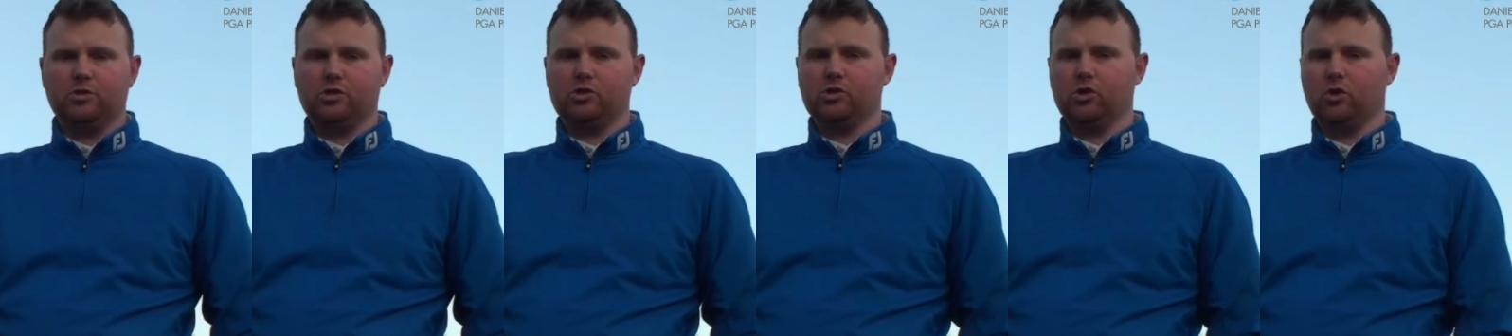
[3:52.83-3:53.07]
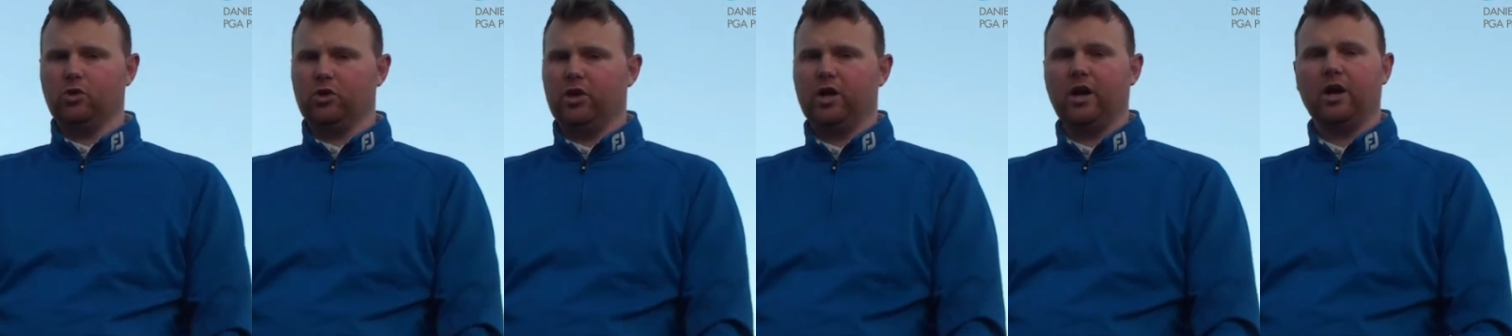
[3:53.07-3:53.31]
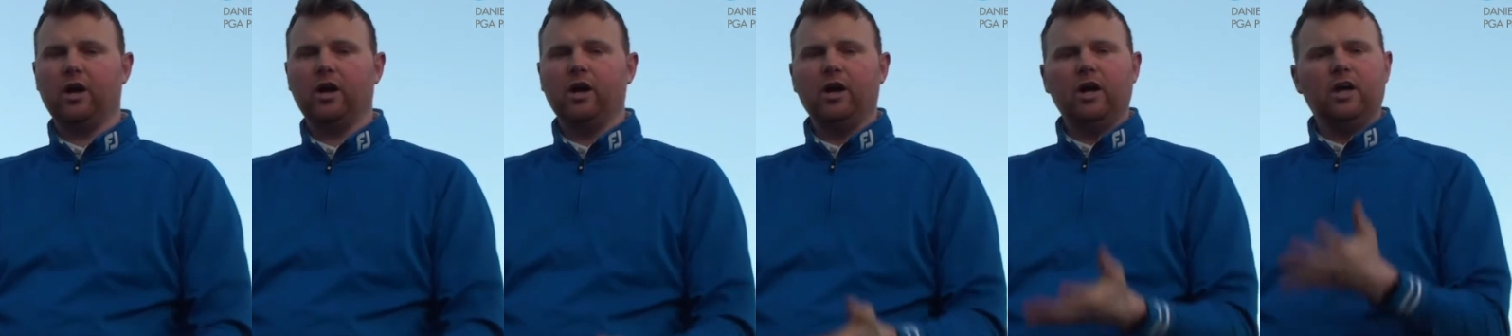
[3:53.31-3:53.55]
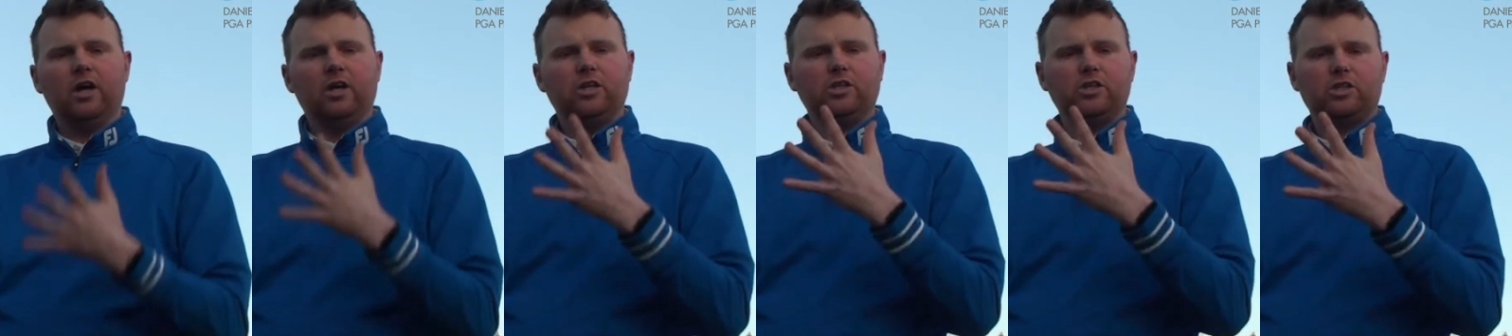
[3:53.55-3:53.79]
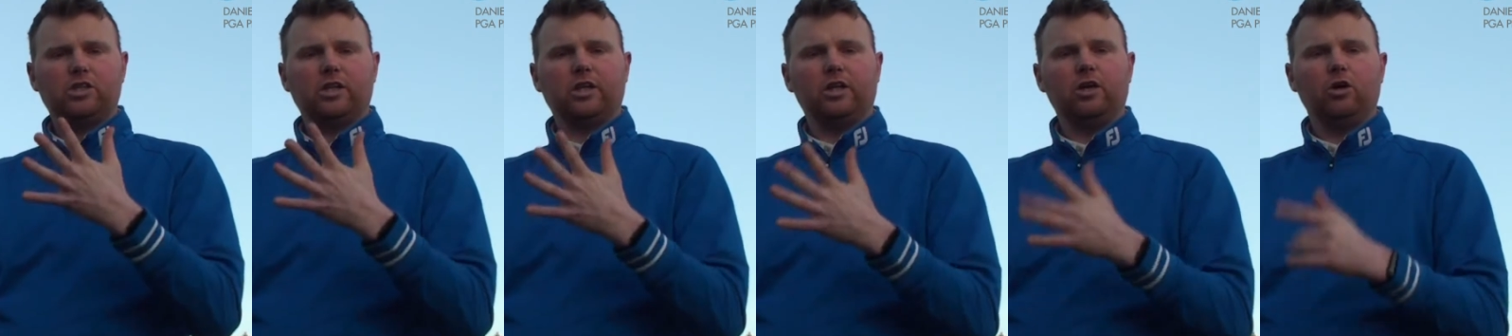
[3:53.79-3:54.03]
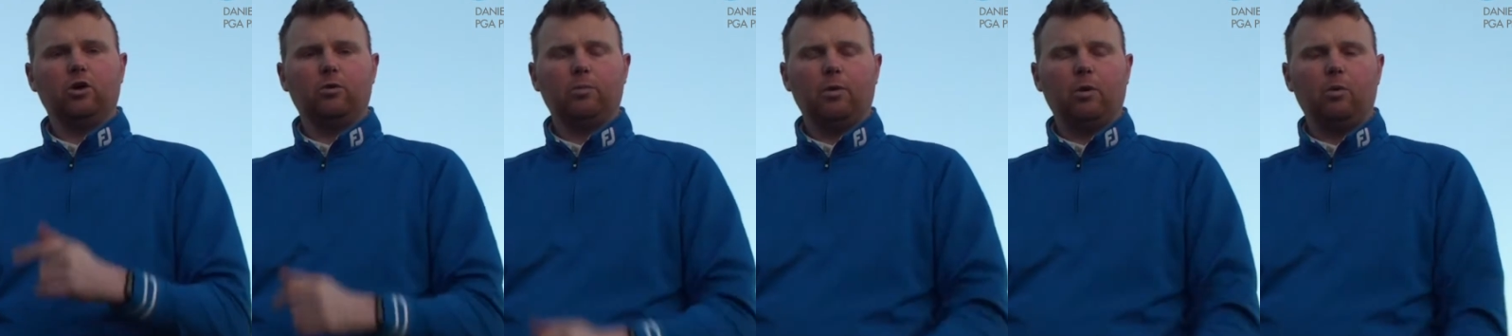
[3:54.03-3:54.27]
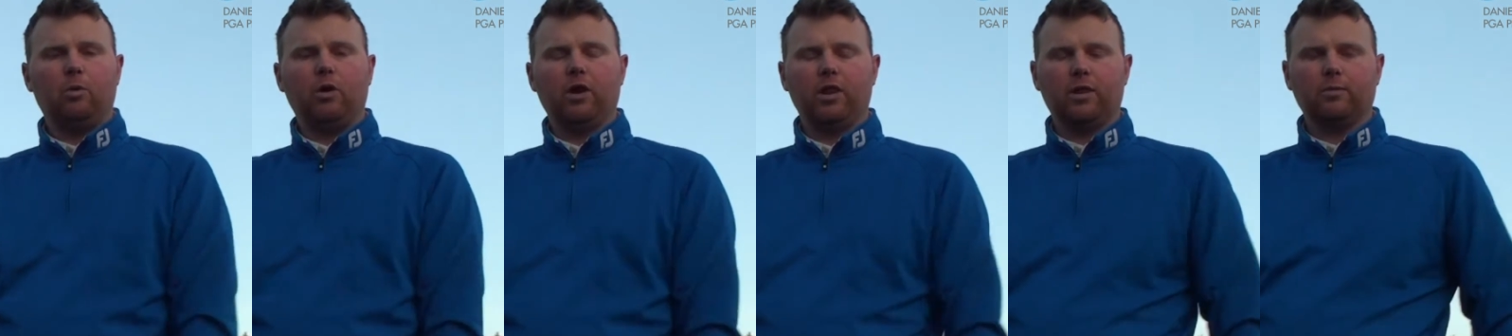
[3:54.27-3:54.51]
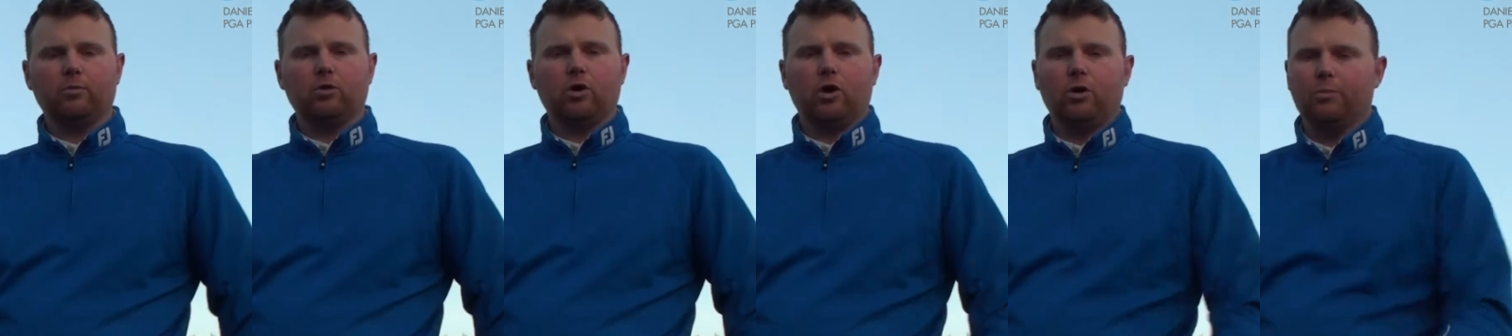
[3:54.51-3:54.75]
We saw there just a little bit,
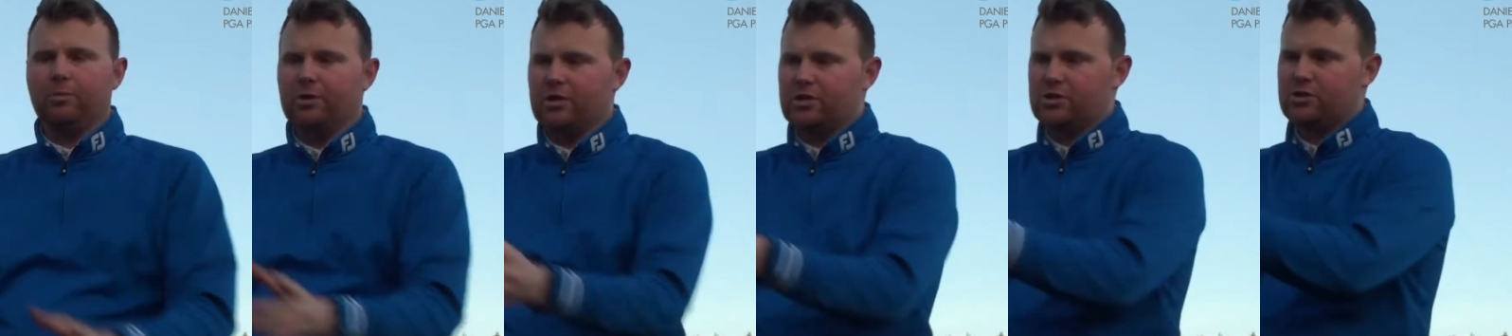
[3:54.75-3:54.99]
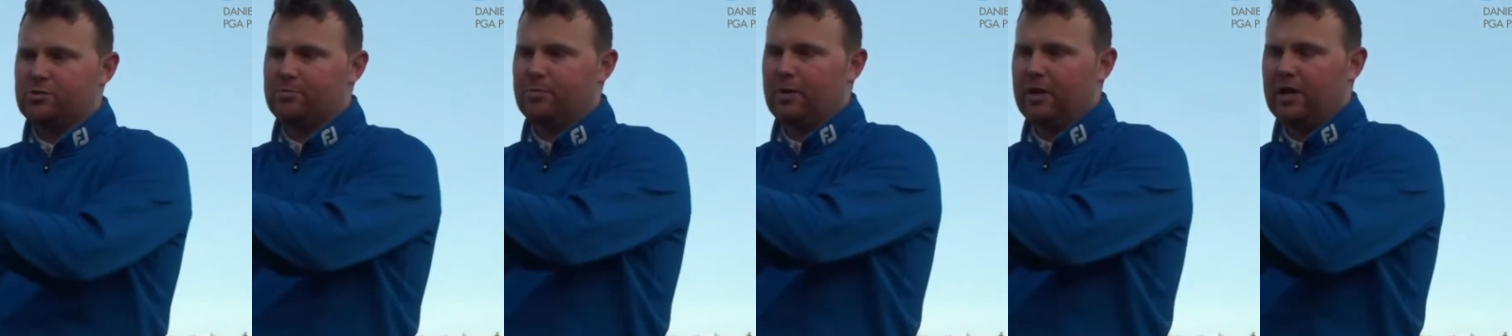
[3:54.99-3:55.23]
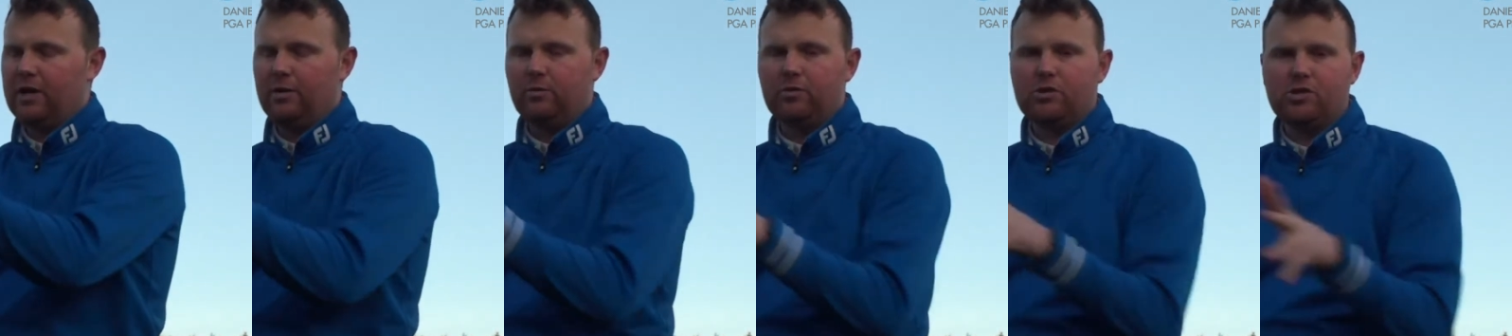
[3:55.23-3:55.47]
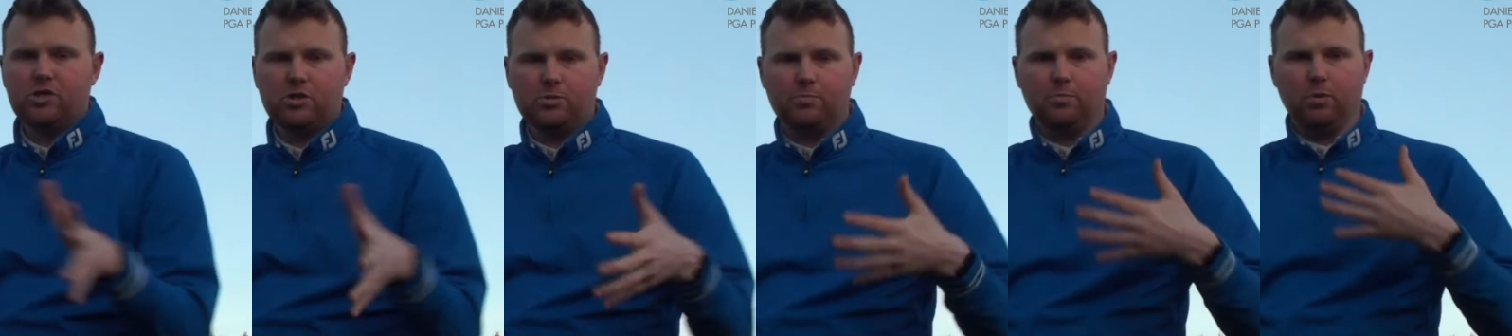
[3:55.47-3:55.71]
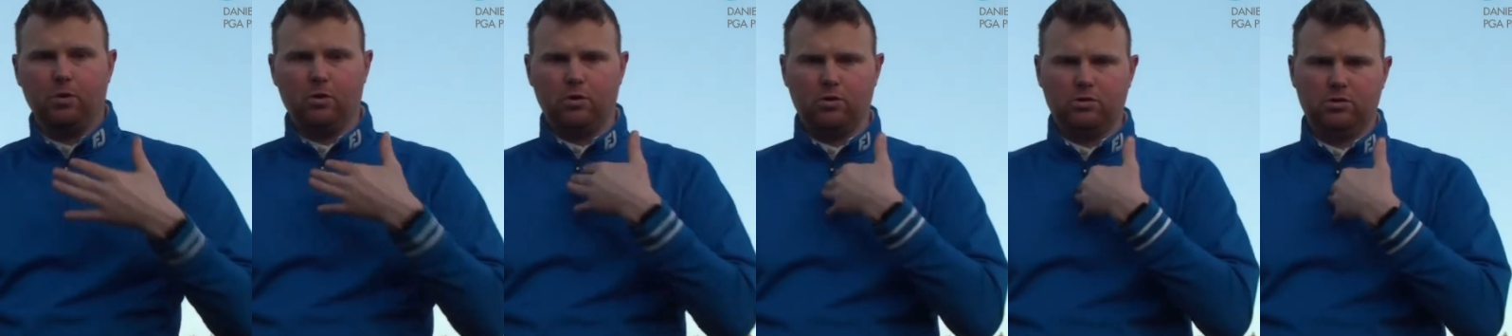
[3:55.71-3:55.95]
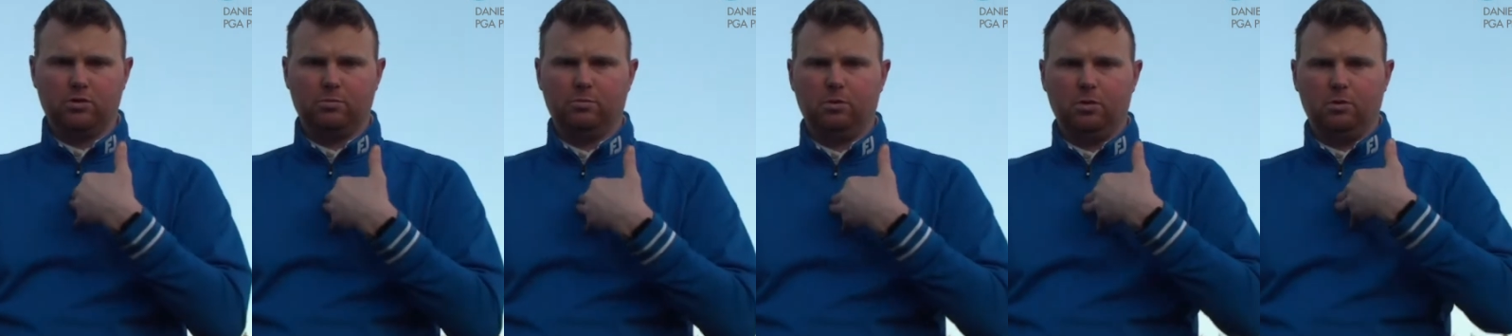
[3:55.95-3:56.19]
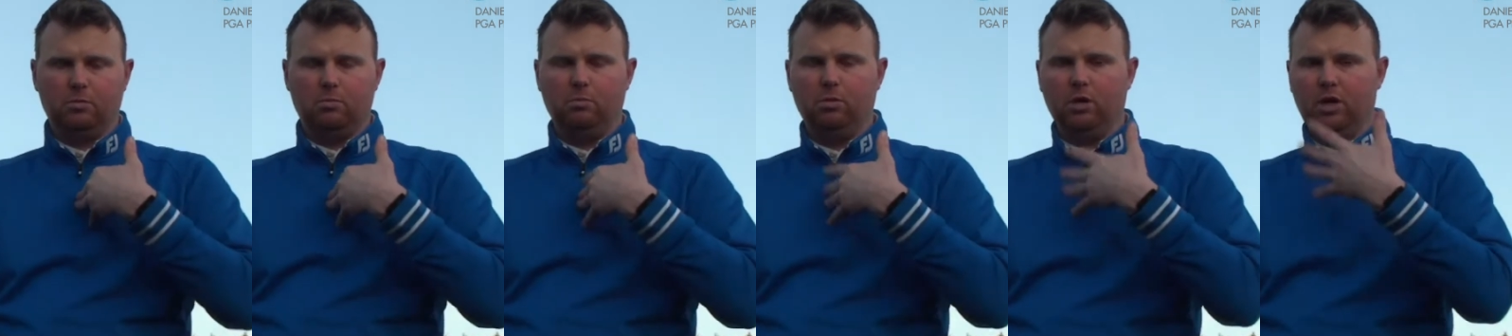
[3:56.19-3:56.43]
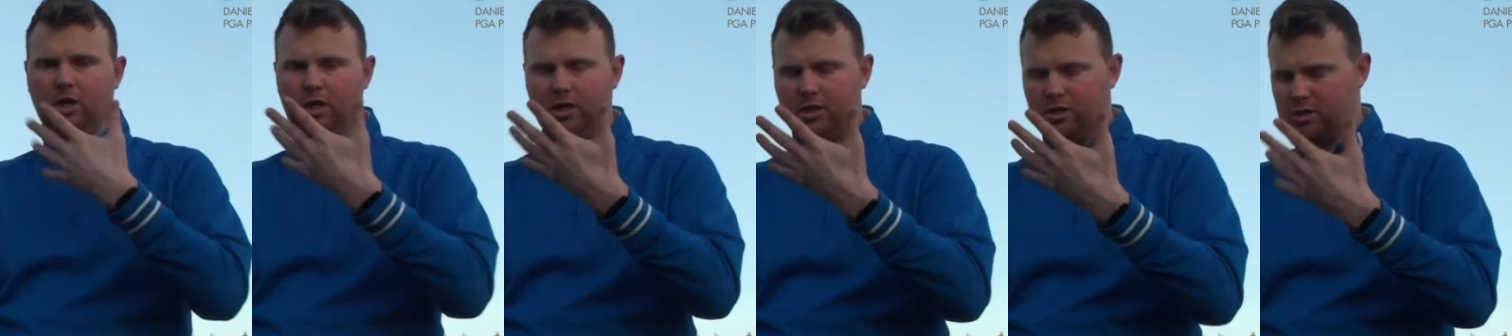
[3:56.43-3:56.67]
one of them got a bit spinny, which is possibly
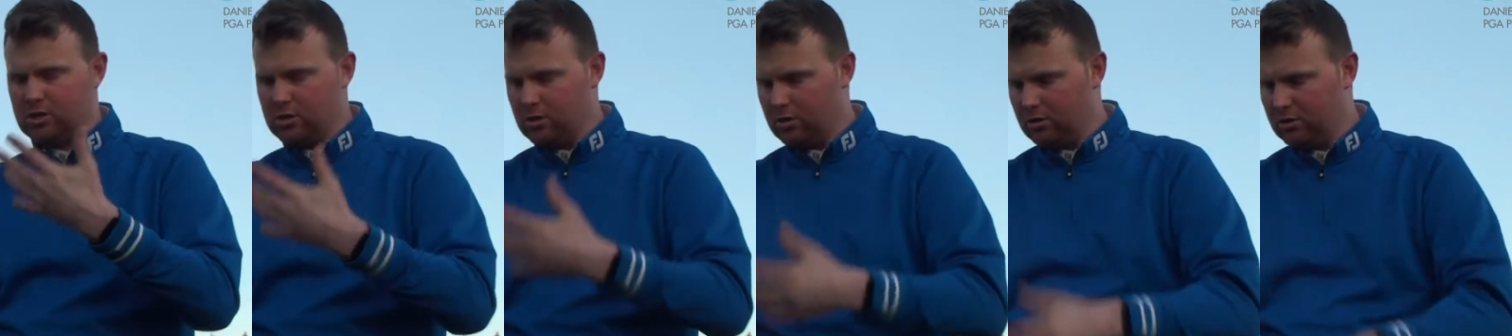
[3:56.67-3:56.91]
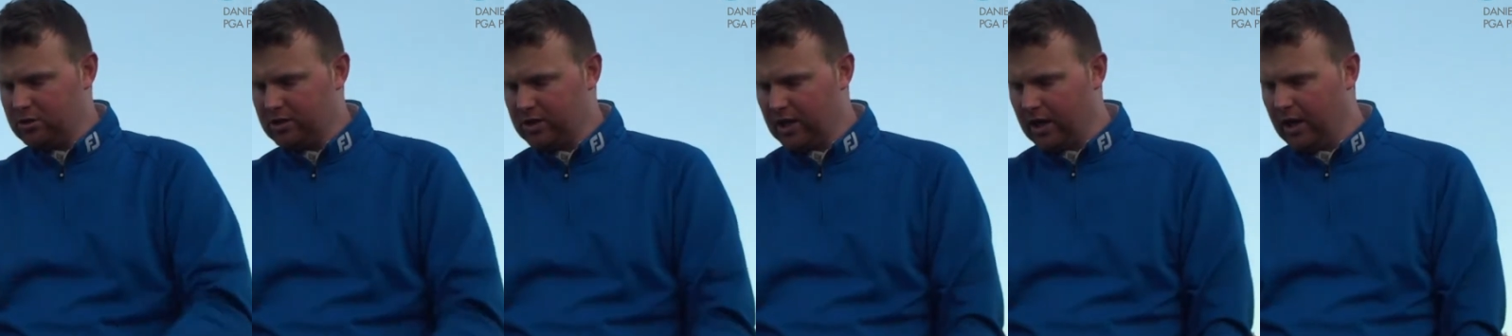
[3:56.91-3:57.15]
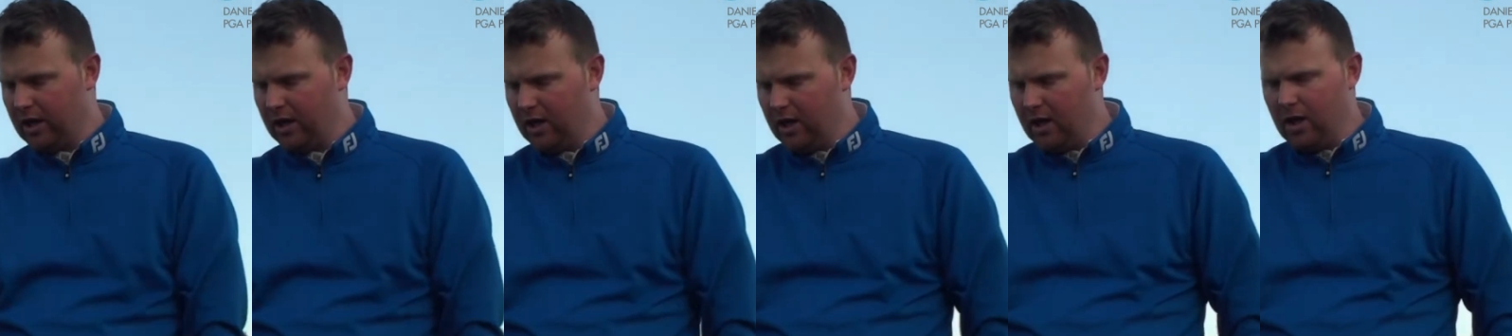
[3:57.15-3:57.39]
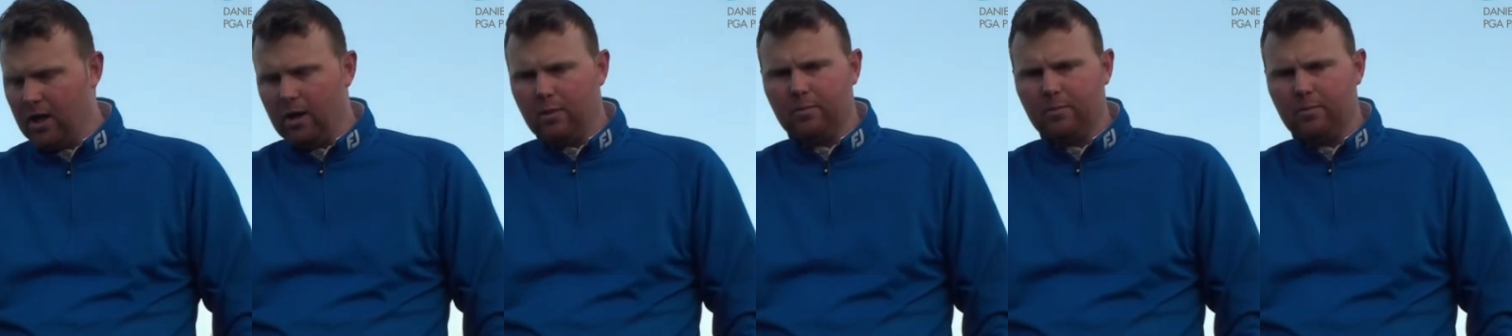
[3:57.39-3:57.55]
me that's caused that.